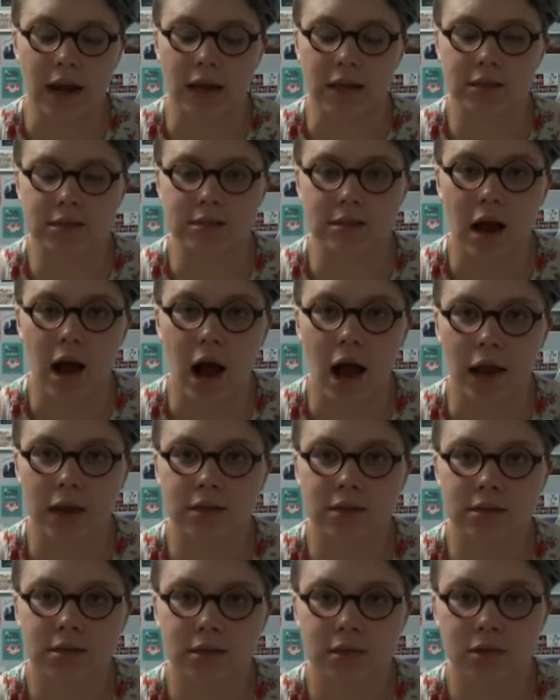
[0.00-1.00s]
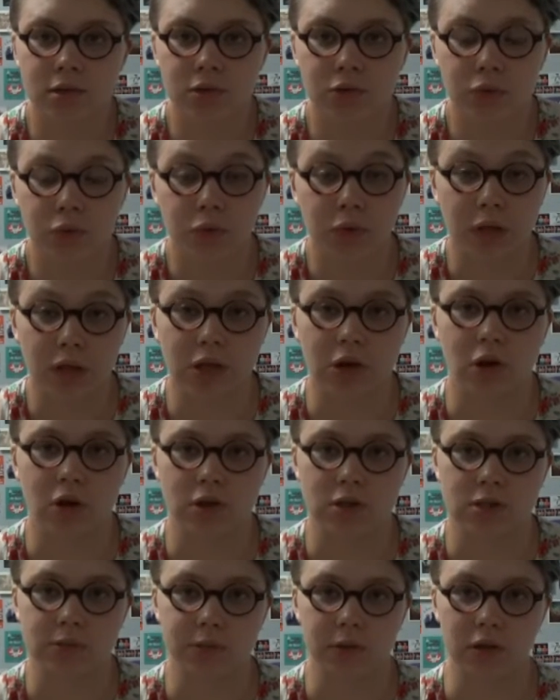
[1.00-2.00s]
it's not really
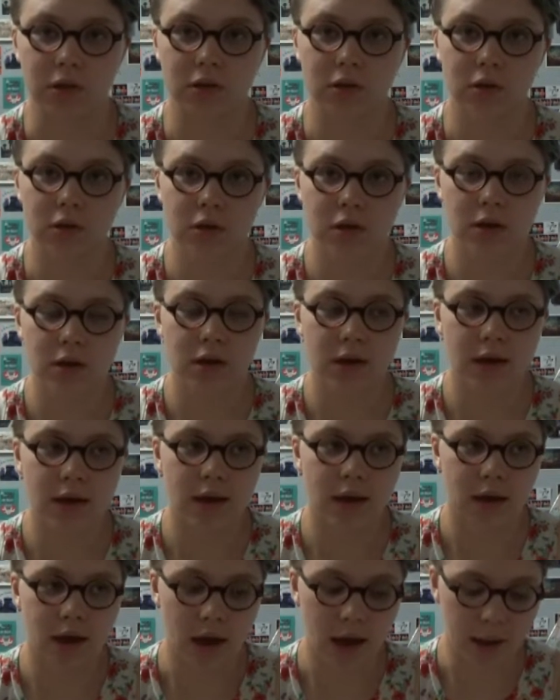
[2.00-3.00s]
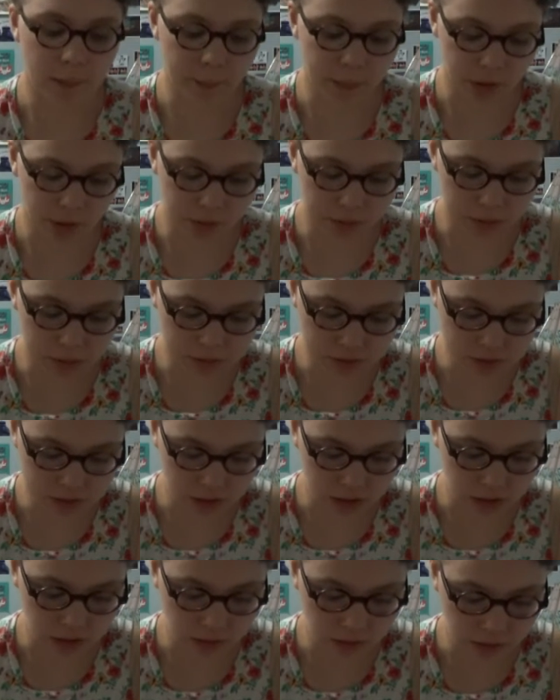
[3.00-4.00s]
noticeable. I'm going to quote the
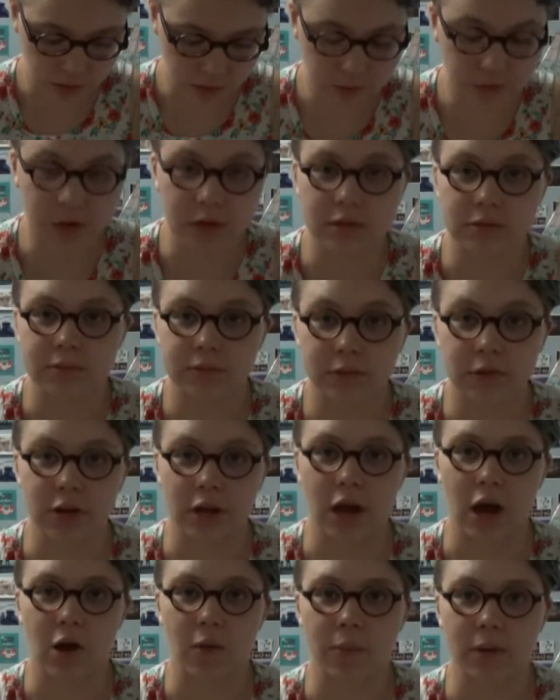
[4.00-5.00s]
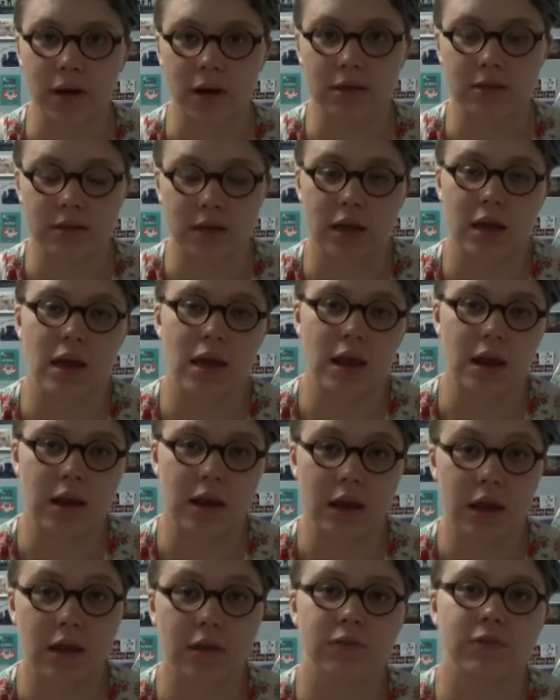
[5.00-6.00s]
title of the video, but it's an
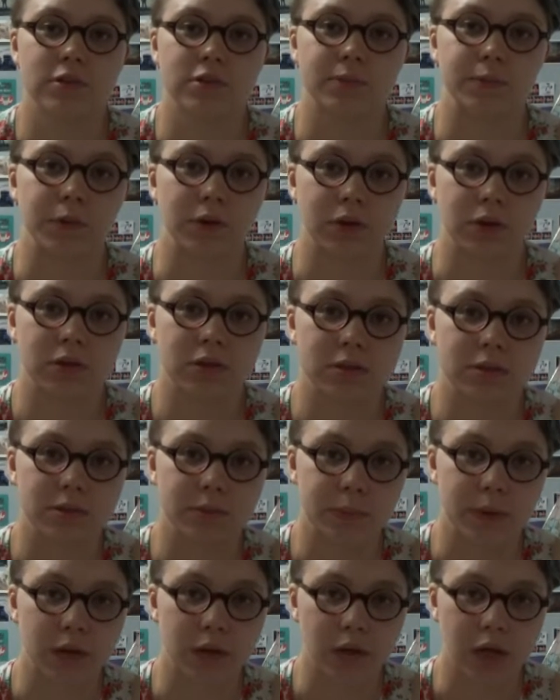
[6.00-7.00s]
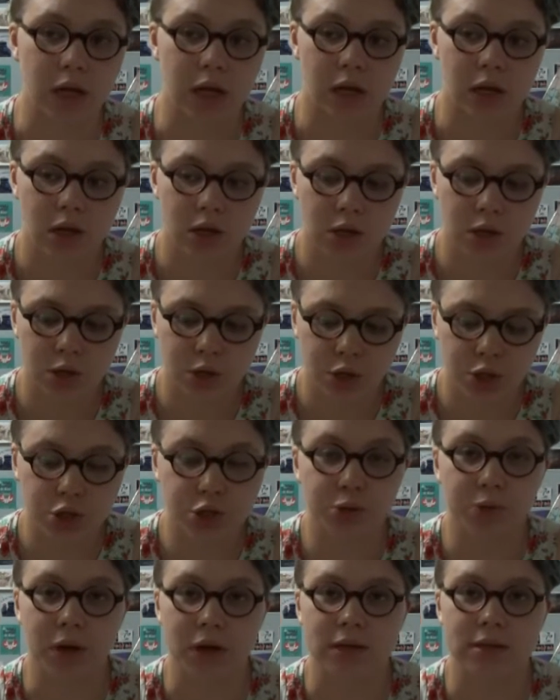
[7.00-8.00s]
invisible disability
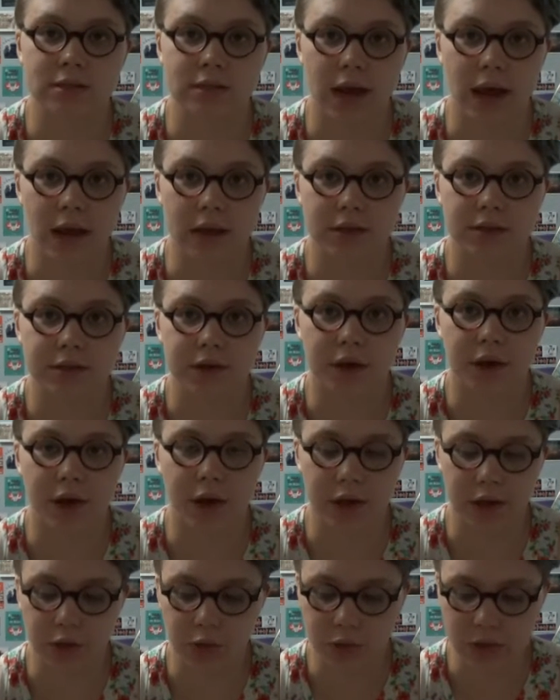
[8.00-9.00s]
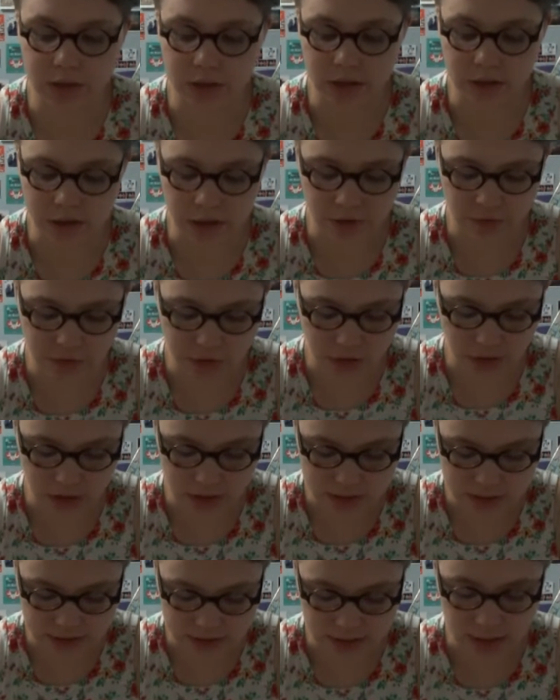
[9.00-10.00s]
to an extent. You can definitely
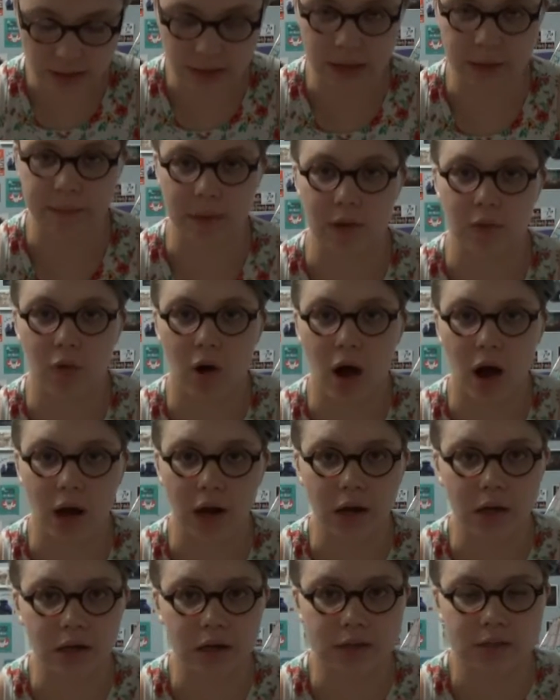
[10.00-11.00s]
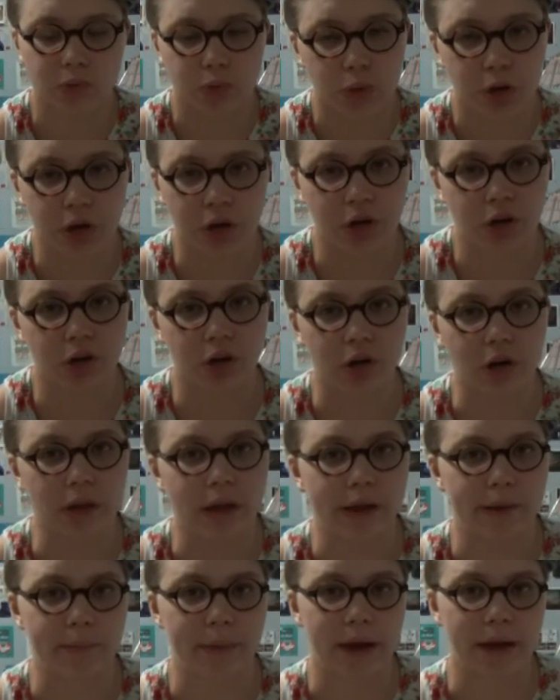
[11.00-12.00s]
see that like my walk is weird, or
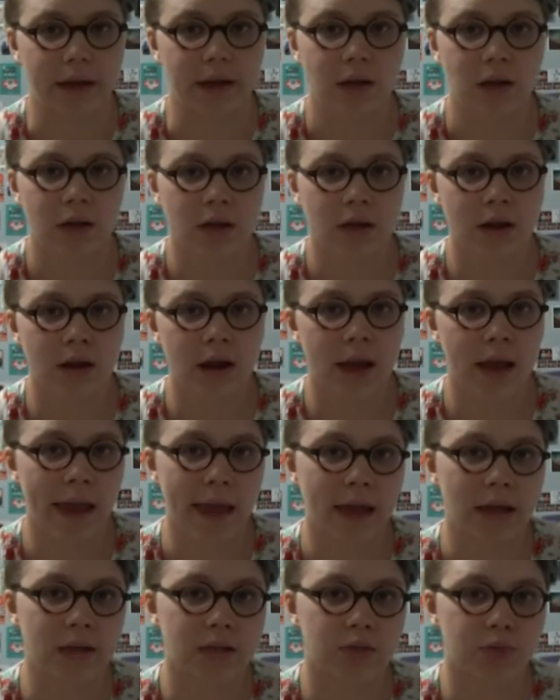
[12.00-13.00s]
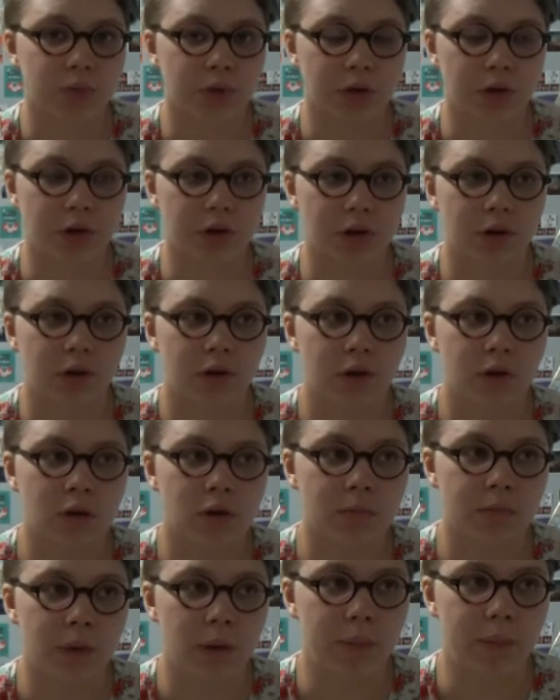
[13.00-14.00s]
like my hand is weird,
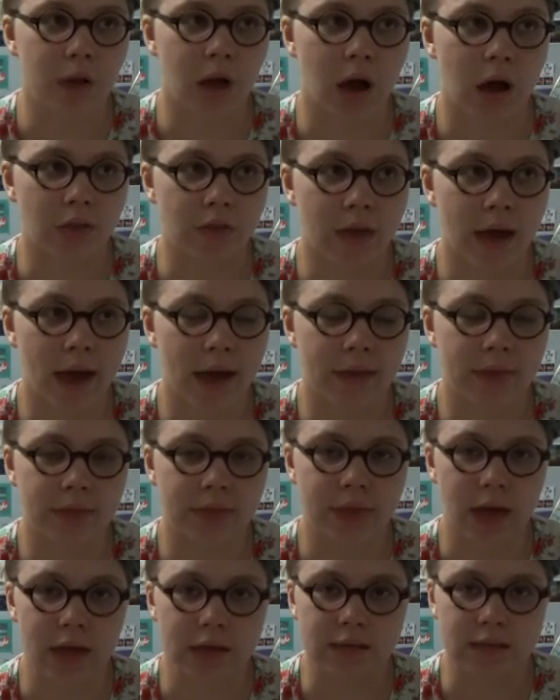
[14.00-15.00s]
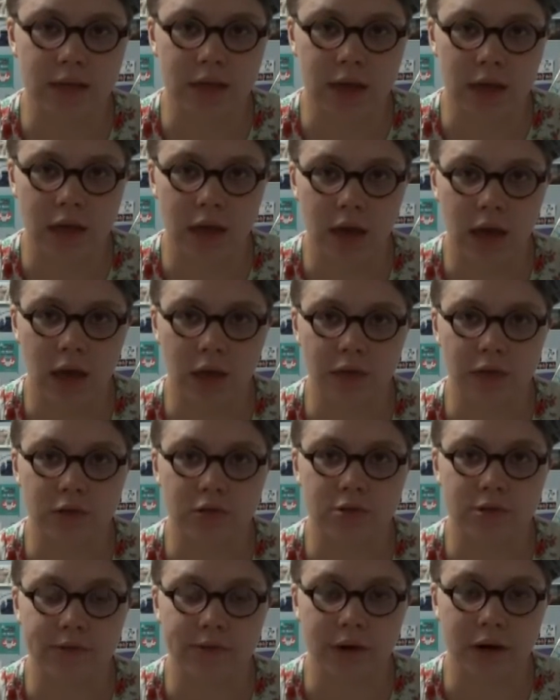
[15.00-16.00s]
but beyond that, that's it. And
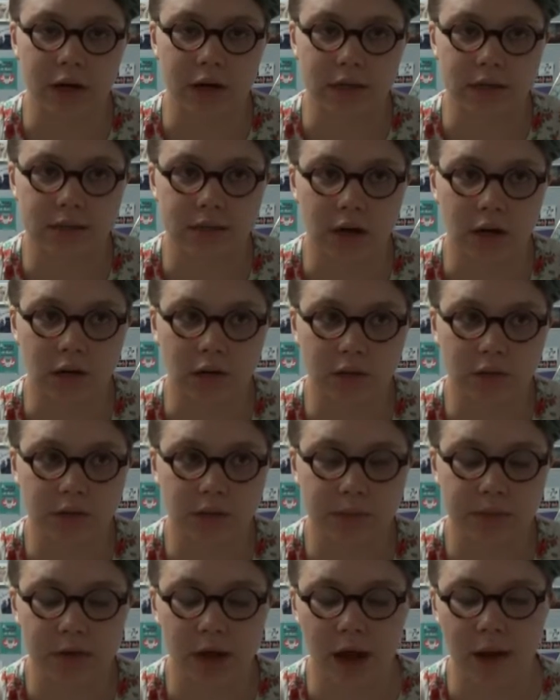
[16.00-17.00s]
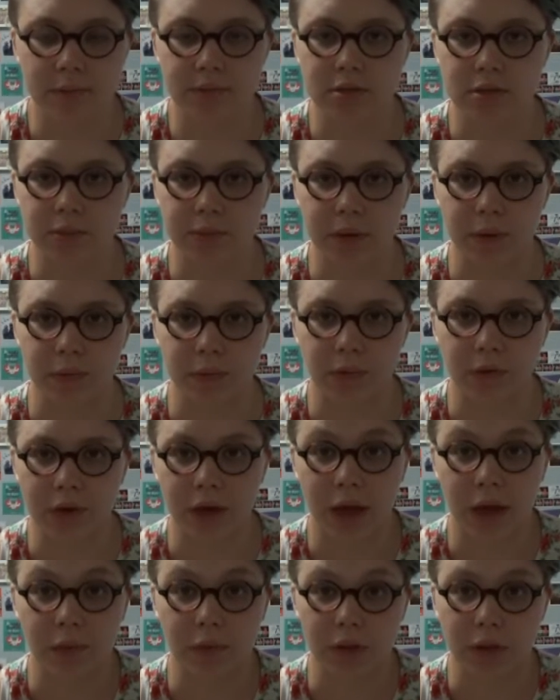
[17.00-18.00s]
those are very subtle sometimes, so people
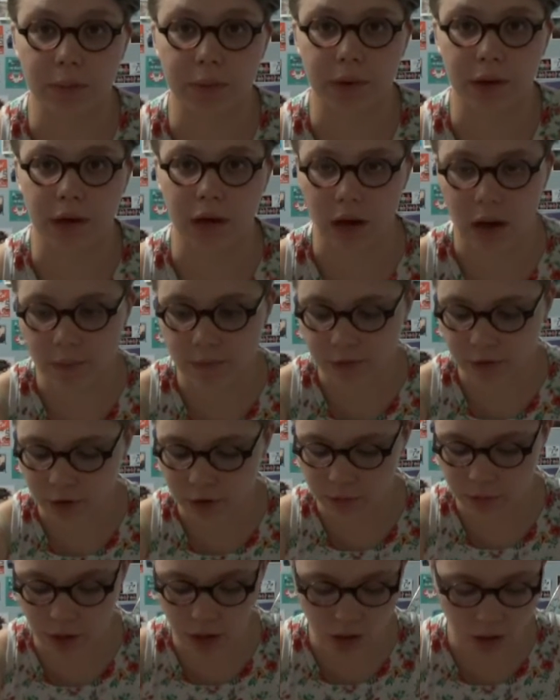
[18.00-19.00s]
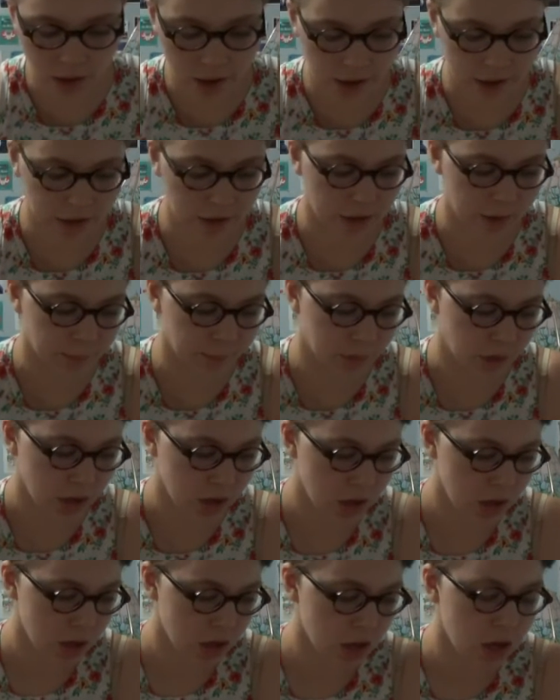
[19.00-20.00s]
can't really pick it up very well. And
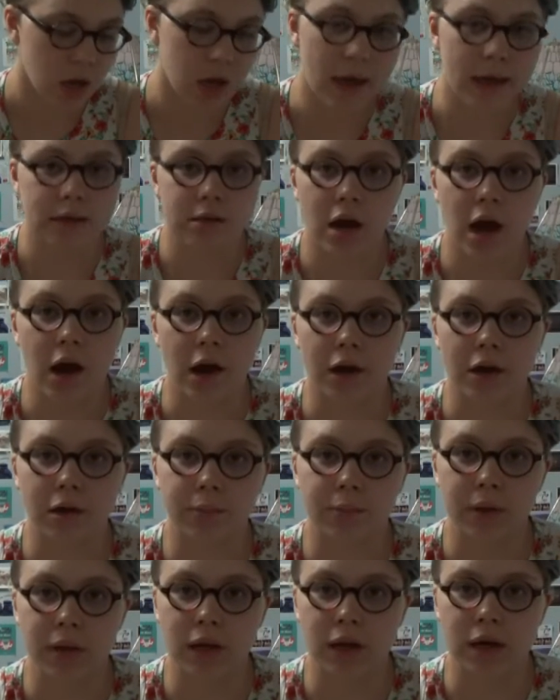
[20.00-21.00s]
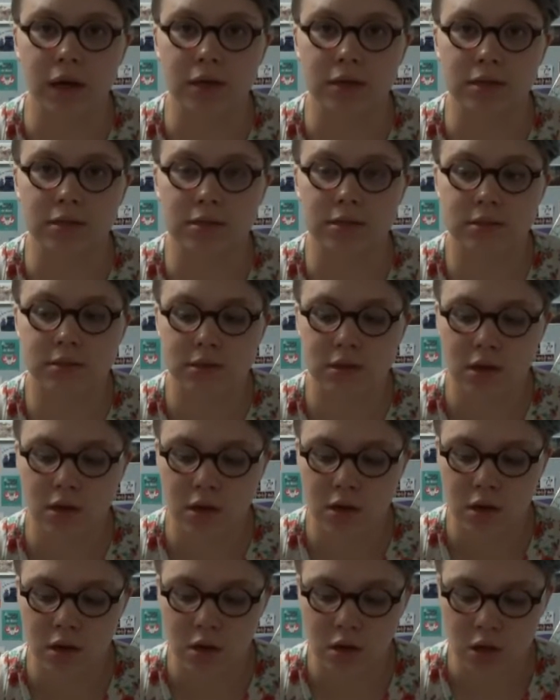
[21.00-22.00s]
it's hard because
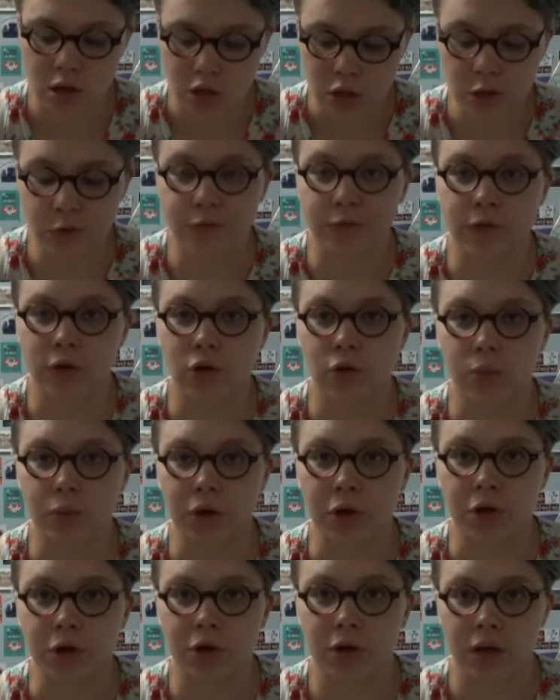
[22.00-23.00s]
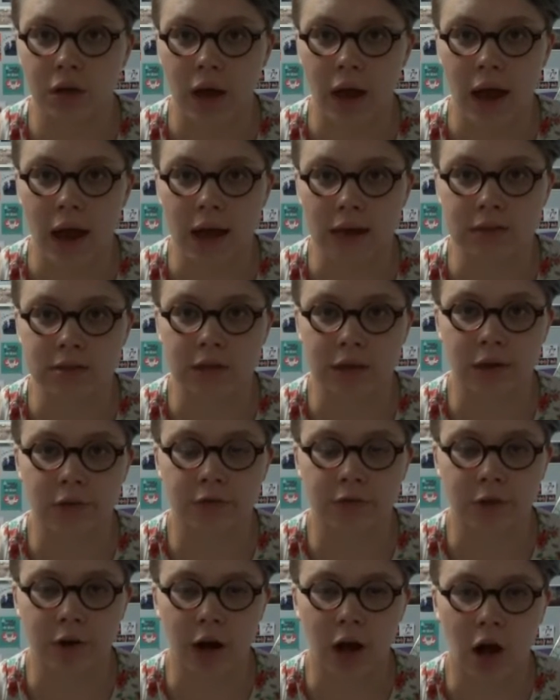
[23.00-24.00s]
you feel weird asking
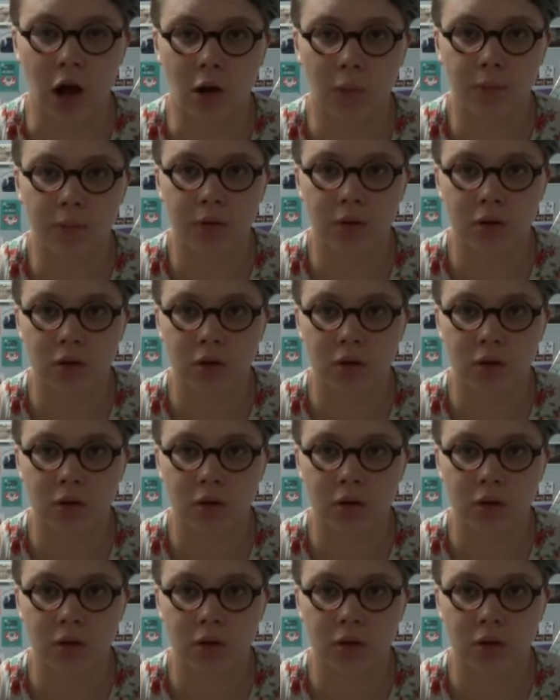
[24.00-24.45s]
for help,